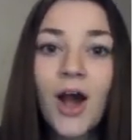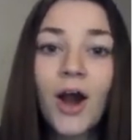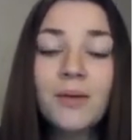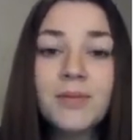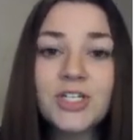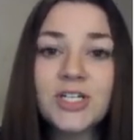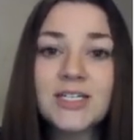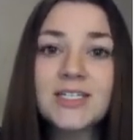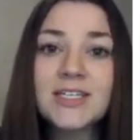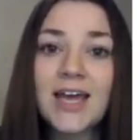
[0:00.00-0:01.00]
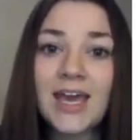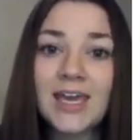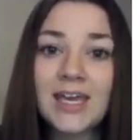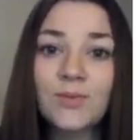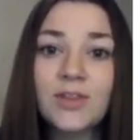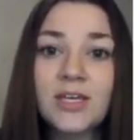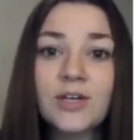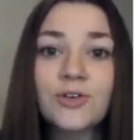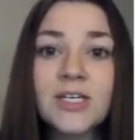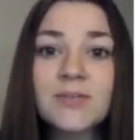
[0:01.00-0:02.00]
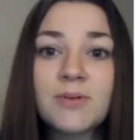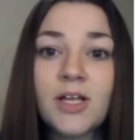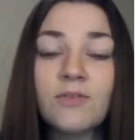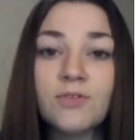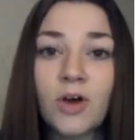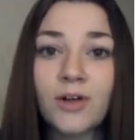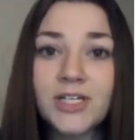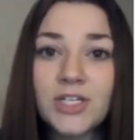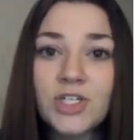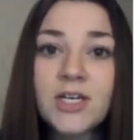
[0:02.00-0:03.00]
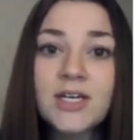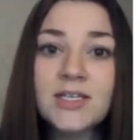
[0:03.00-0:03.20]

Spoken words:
Our mission is to aid with the increasement of knowledge,